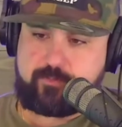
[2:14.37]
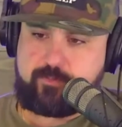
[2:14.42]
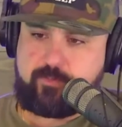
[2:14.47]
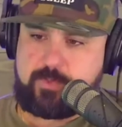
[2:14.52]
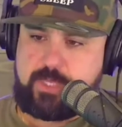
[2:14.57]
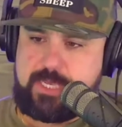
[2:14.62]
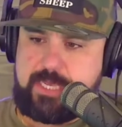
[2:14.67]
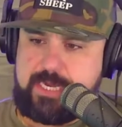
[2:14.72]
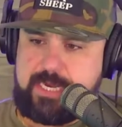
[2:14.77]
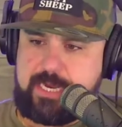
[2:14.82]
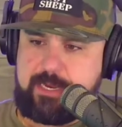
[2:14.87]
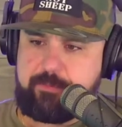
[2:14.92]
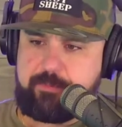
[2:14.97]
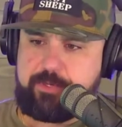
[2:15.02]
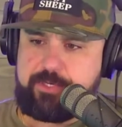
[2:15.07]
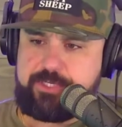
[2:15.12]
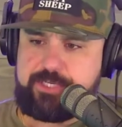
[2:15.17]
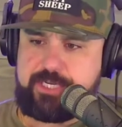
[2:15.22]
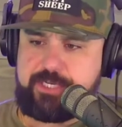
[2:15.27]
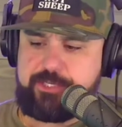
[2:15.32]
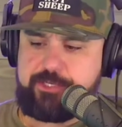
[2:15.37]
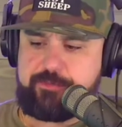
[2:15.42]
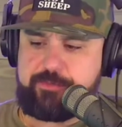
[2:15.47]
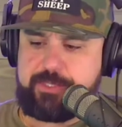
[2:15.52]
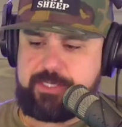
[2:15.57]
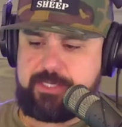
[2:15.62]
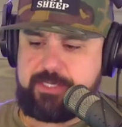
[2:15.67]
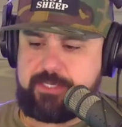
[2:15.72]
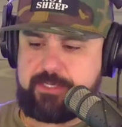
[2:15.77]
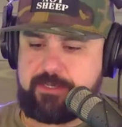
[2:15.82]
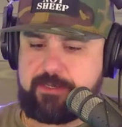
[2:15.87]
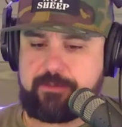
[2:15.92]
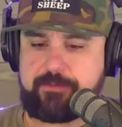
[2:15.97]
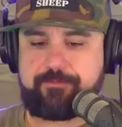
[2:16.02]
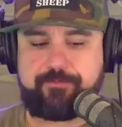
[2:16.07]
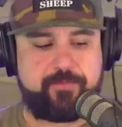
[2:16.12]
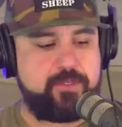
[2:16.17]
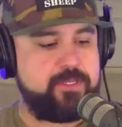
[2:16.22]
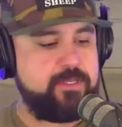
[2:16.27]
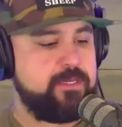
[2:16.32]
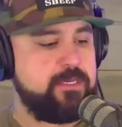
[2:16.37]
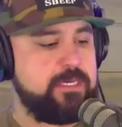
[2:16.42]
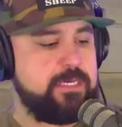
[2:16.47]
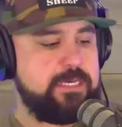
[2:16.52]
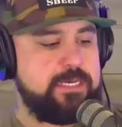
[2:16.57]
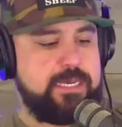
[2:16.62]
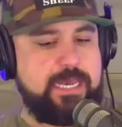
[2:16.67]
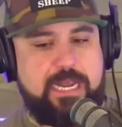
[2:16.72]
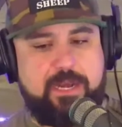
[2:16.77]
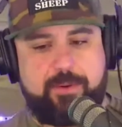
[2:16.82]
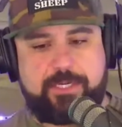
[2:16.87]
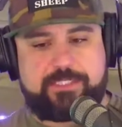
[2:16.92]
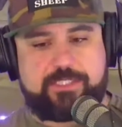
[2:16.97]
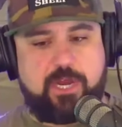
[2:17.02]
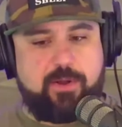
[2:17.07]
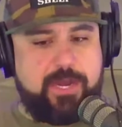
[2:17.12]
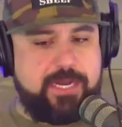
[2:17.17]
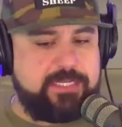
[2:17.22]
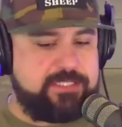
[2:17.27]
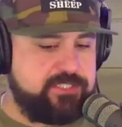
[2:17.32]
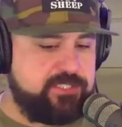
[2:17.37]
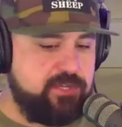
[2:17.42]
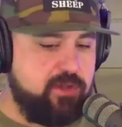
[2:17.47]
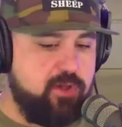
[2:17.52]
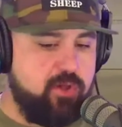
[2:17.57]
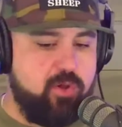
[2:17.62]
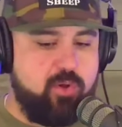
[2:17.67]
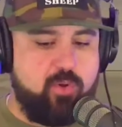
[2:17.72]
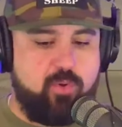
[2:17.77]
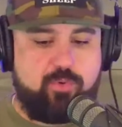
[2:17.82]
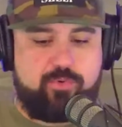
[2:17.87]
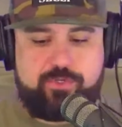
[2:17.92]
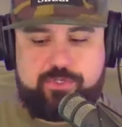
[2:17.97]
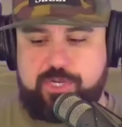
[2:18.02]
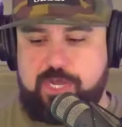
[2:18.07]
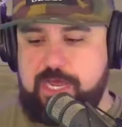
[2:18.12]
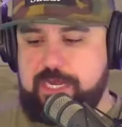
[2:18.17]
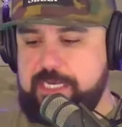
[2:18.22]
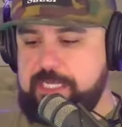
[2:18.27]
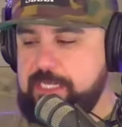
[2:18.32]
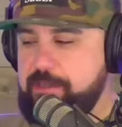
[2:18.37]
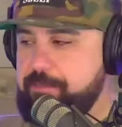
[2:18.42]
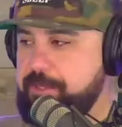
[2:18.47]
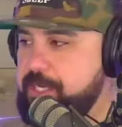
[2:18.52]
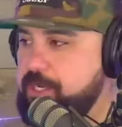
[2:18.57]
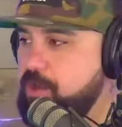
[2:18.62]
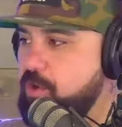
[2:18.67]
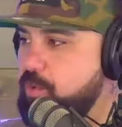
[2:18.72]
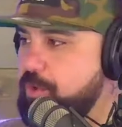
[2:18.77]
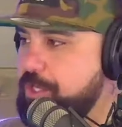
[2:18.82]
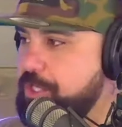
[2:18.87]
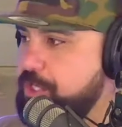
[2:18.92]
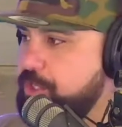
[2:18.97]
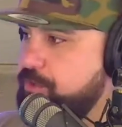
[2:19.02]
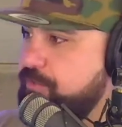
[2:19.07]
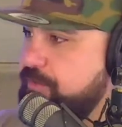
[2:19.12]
And I appreciate you being here. Anyways, all right. So, Donnie, let me know when you've